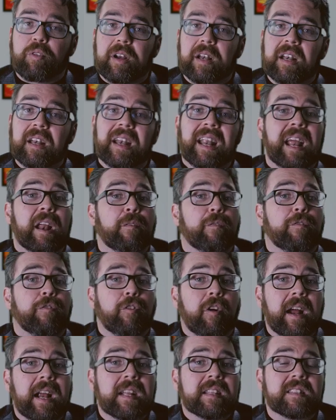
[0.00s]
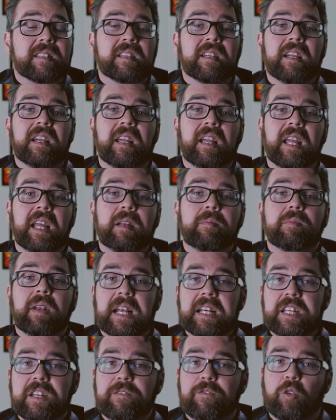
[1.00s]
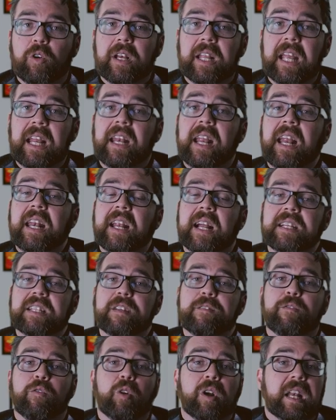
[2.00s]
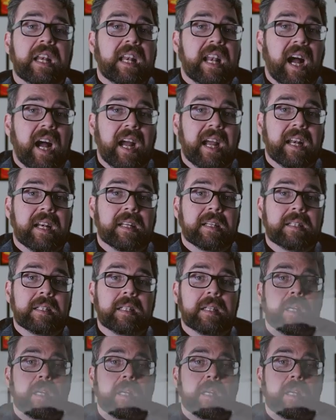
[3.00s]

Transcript: Britain and France in 1948 and 1949.